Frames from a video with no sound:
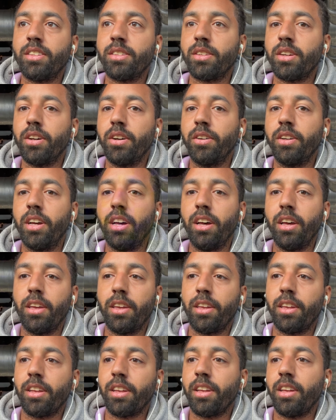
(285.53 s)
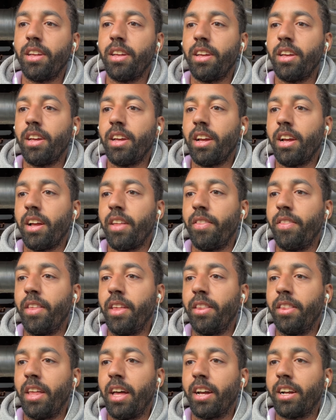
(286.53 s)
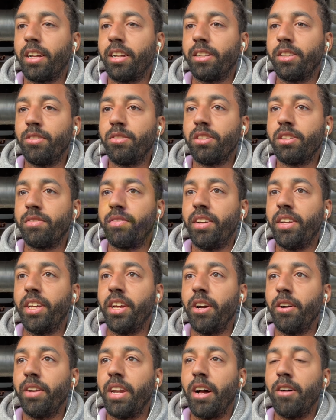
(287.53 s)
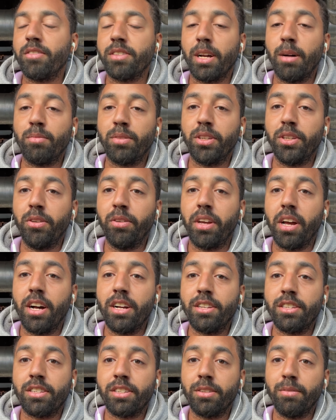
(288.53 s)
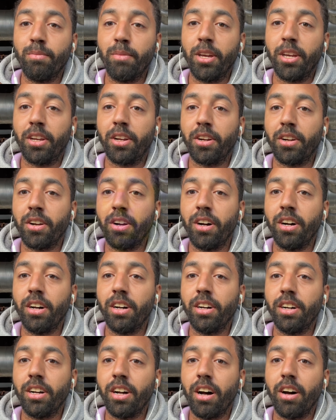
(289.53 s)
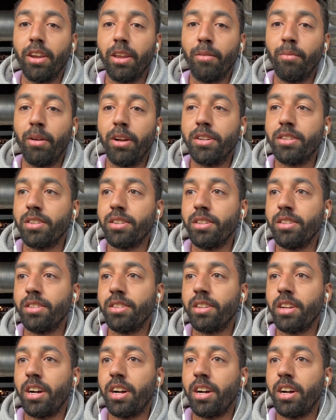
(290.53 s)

So yeah, and that concludes this video. Now it's up to you guys to make your automations.